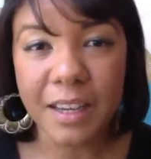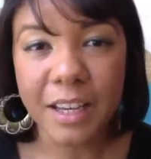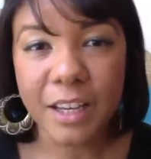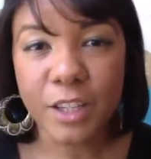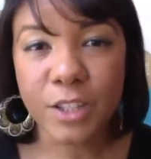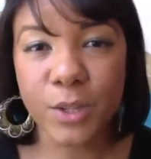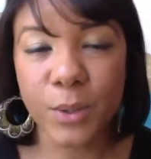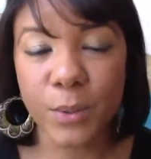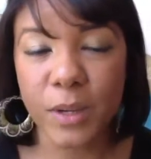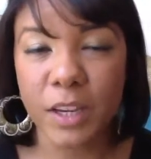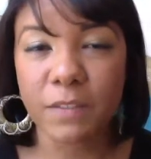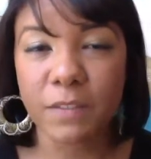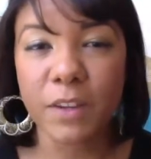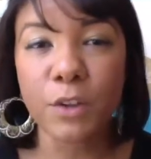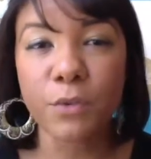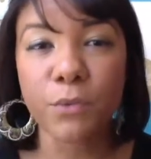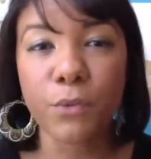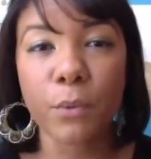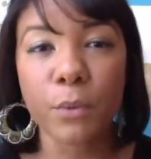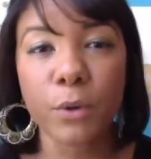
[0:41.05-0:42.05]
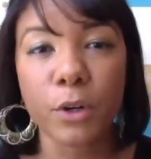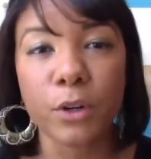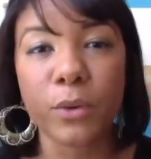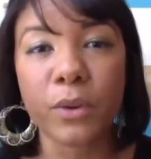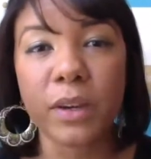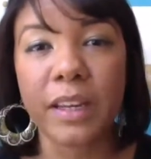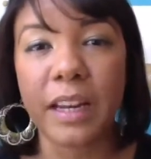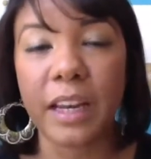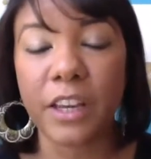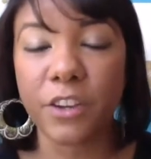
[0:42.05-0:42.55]
So even if we were
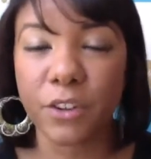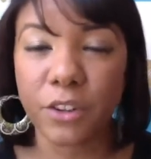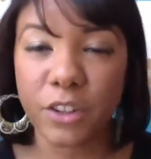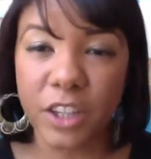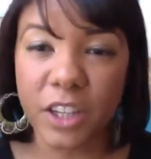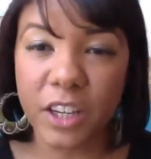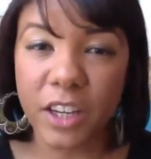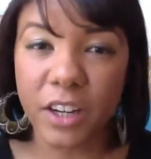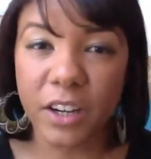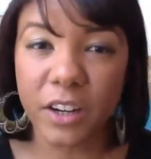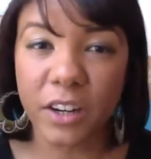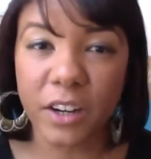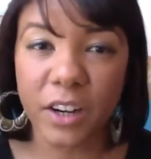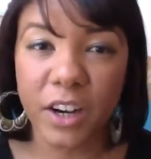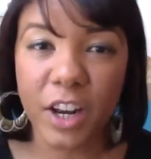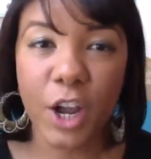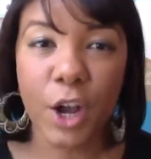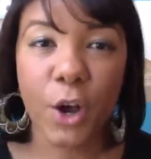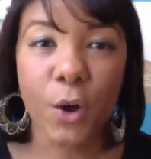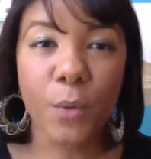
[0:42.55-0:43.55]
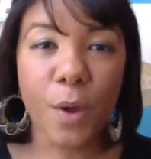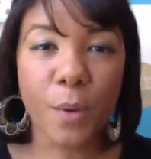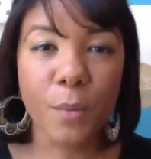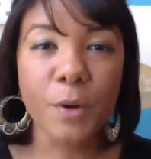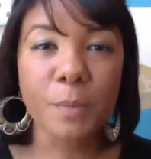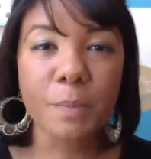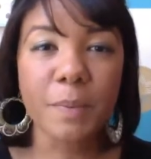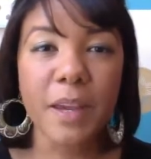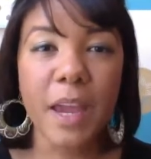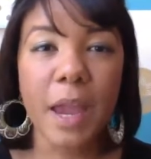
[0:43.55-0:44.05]
looking at your year, we
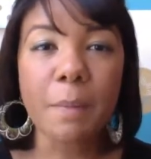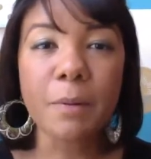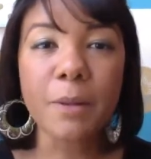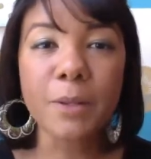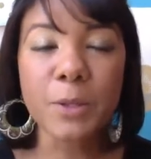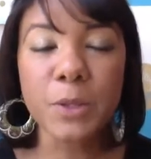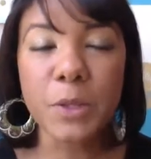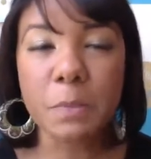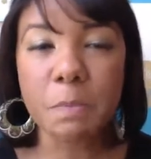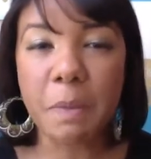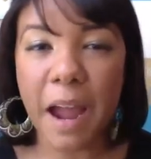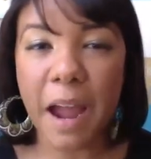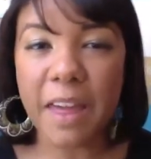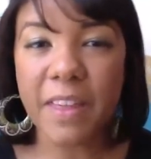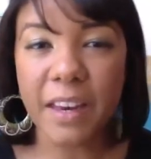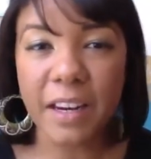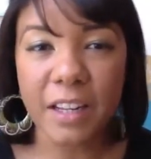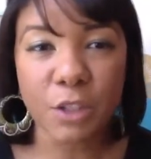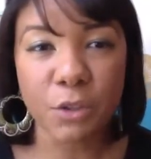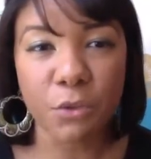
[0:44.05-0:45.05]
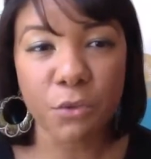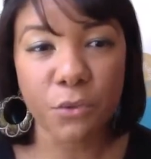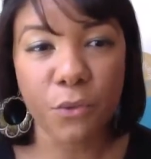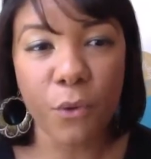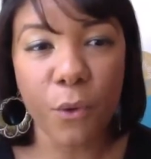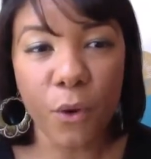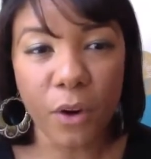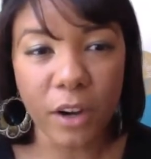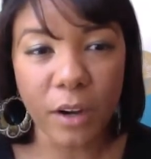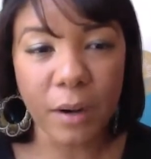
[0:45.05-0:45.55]
would be able to divide that into
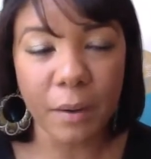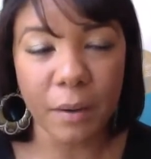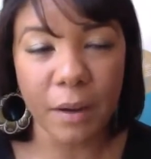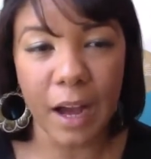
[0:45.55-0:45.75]
four